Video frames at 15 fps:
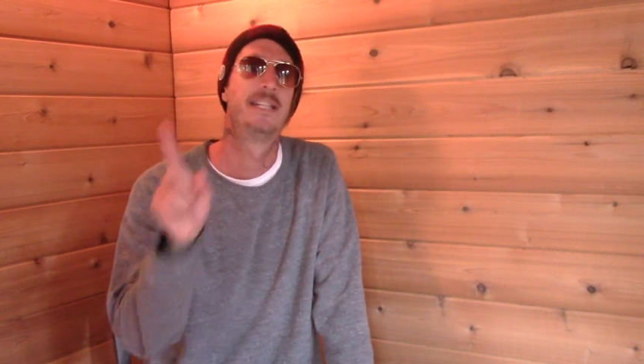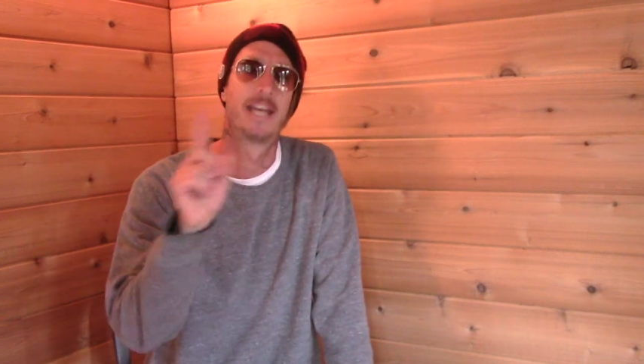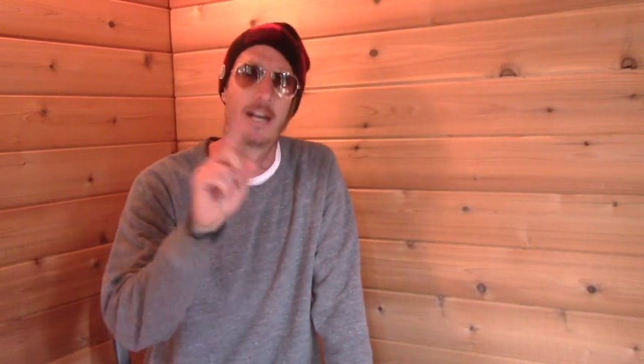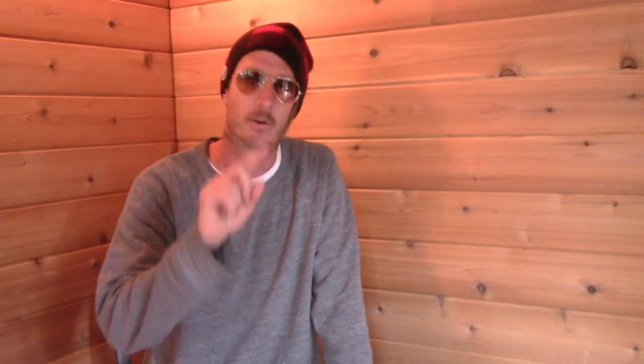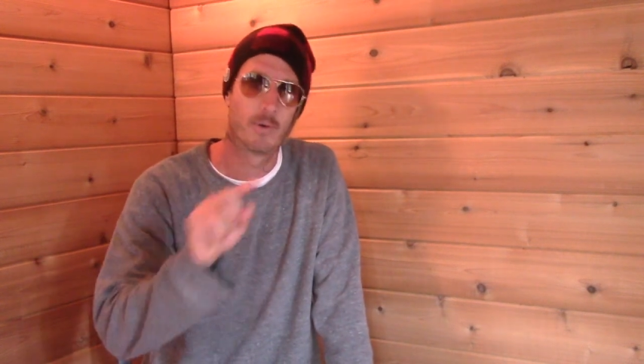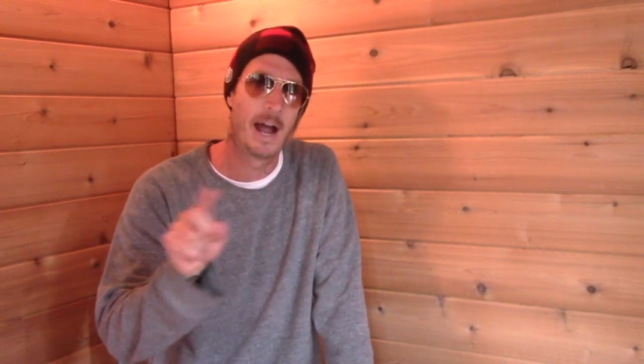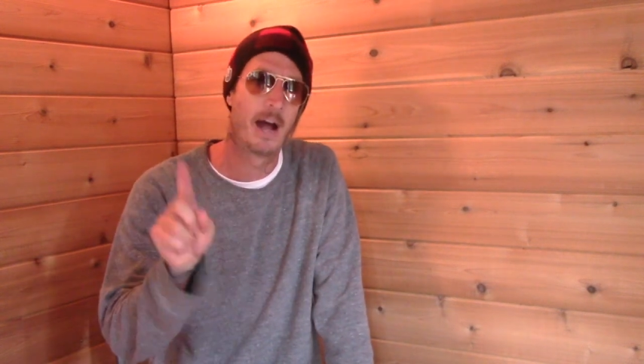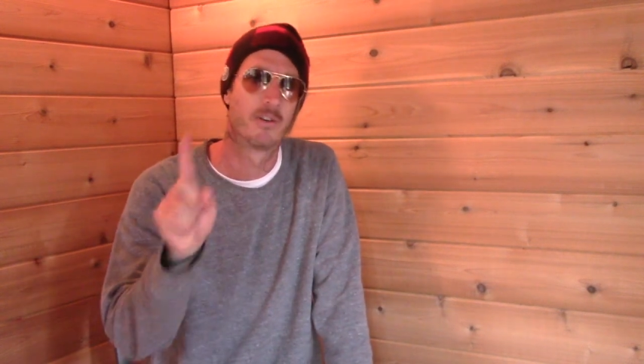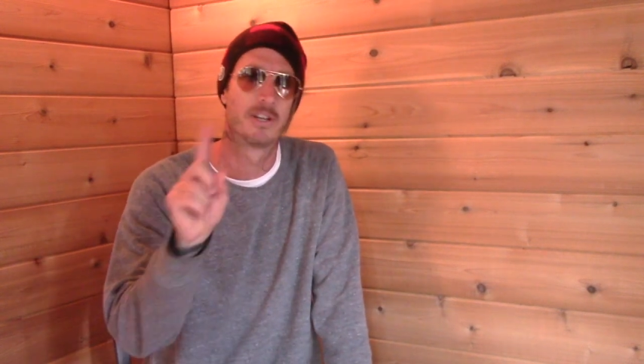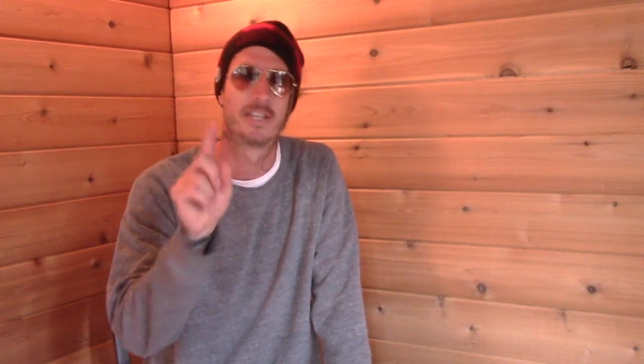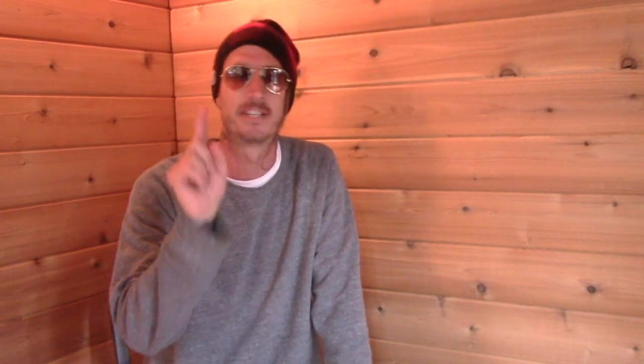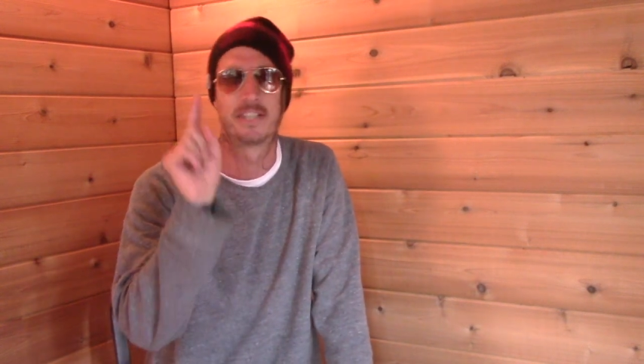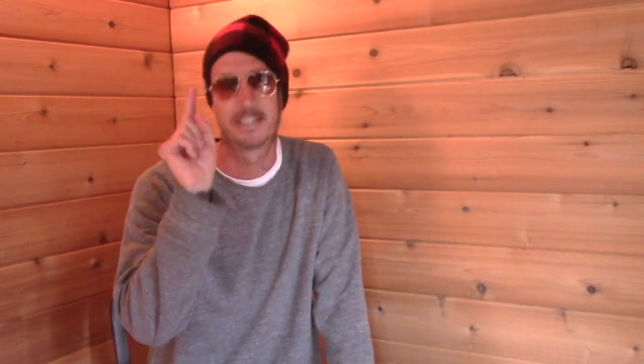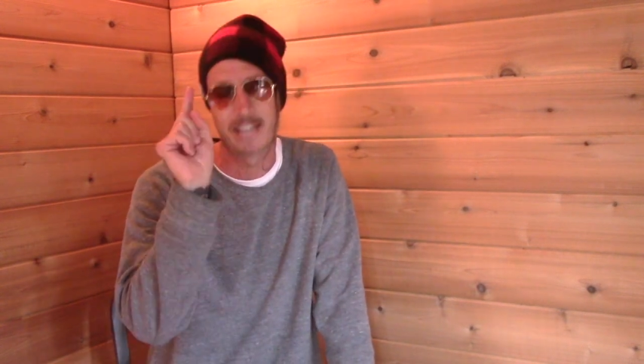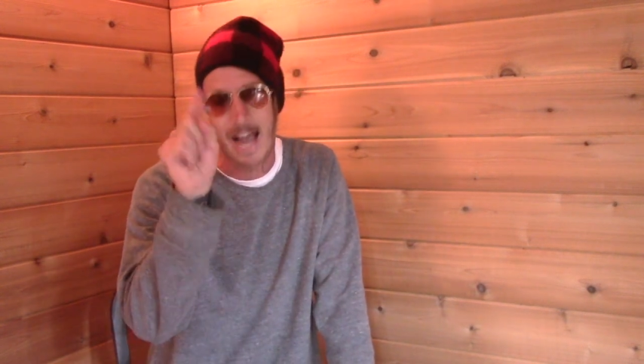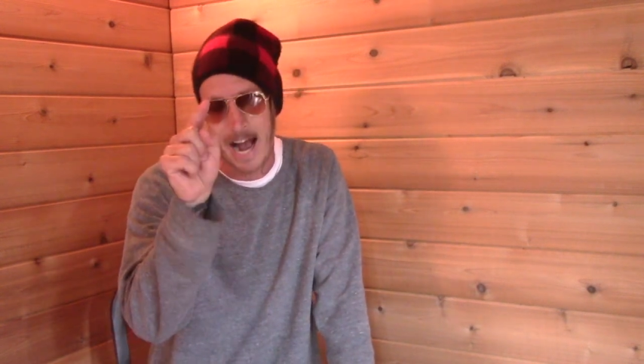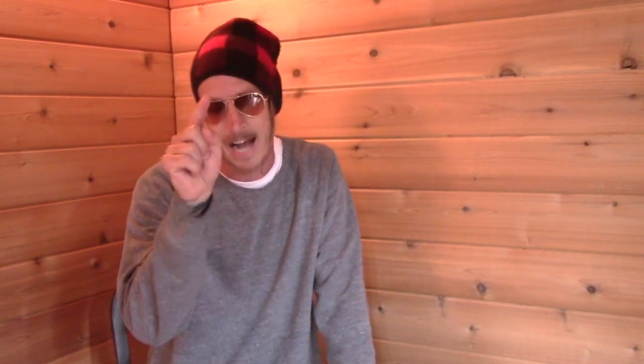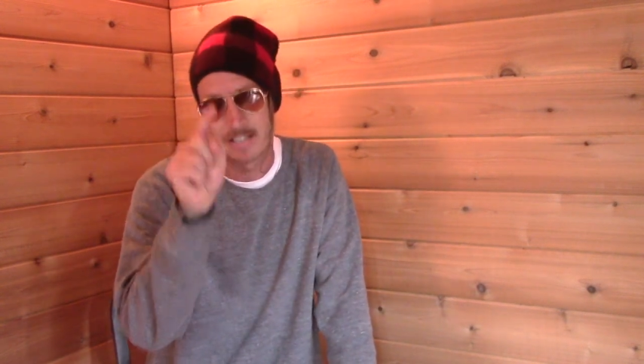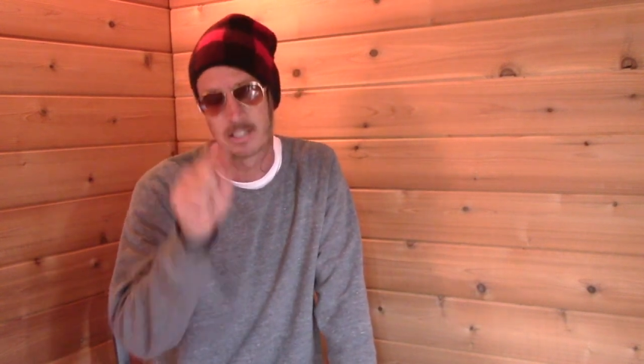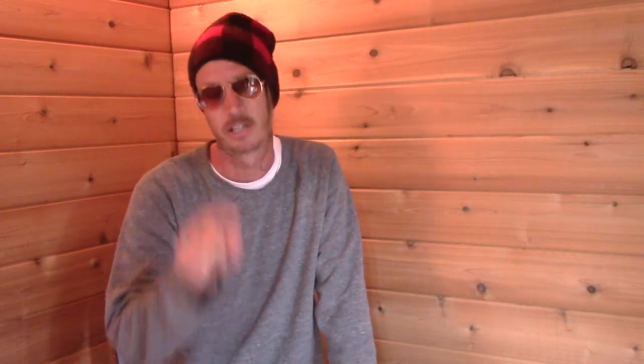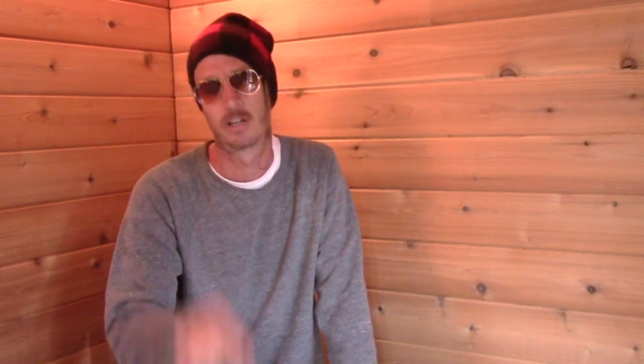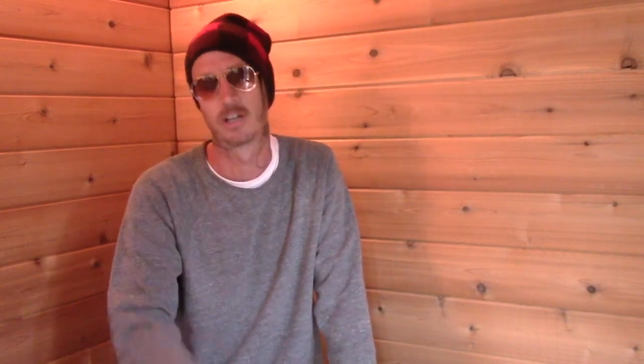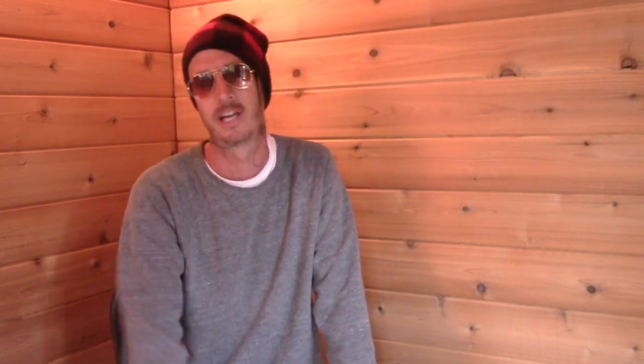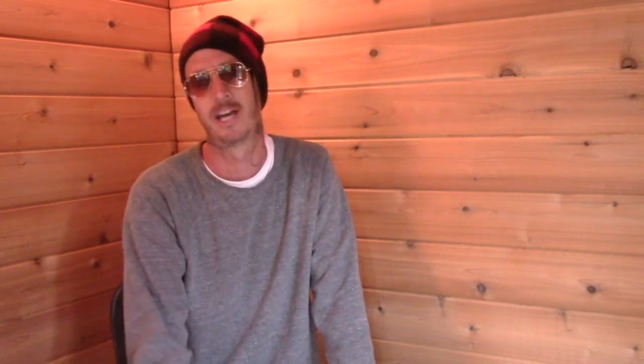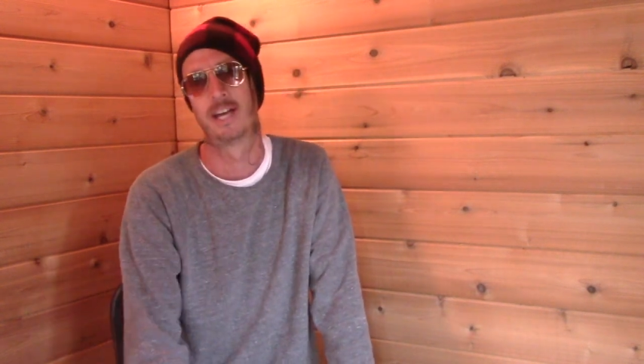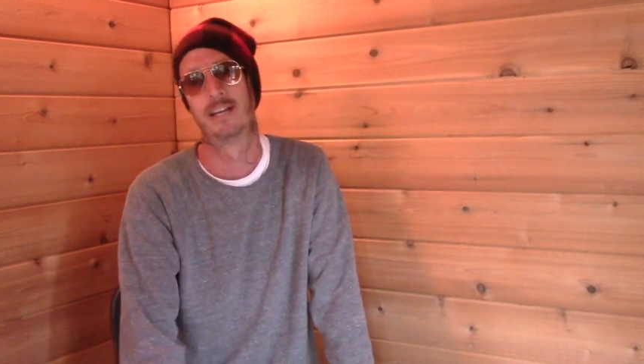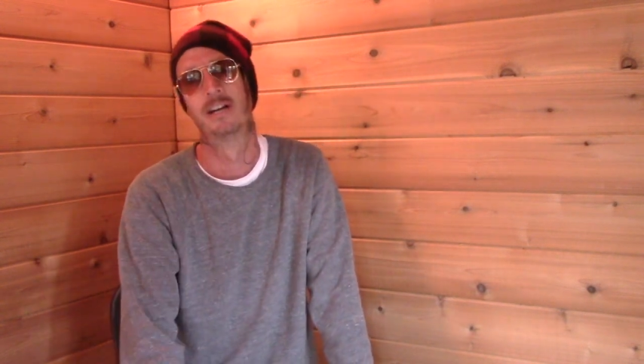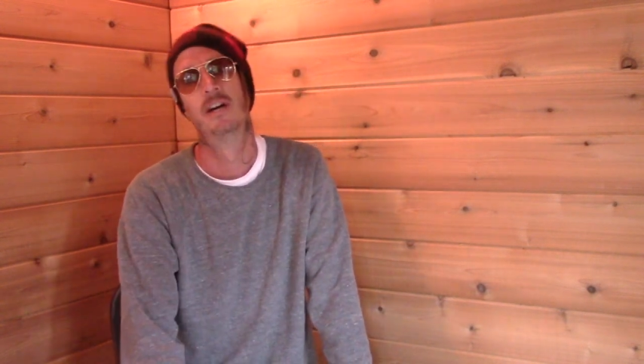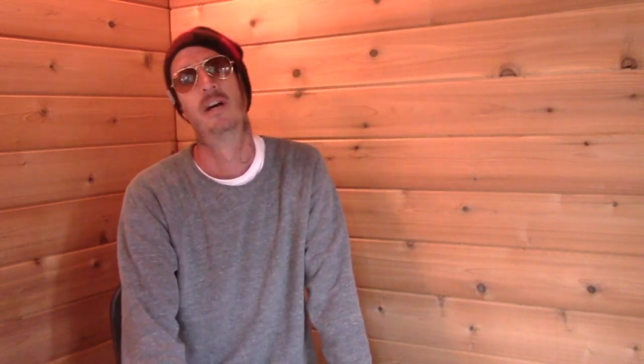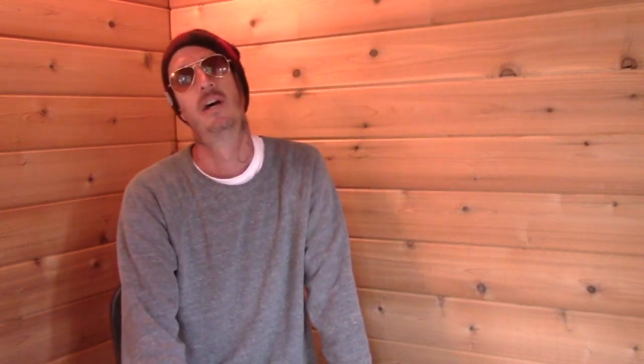get around to this is ask your kid,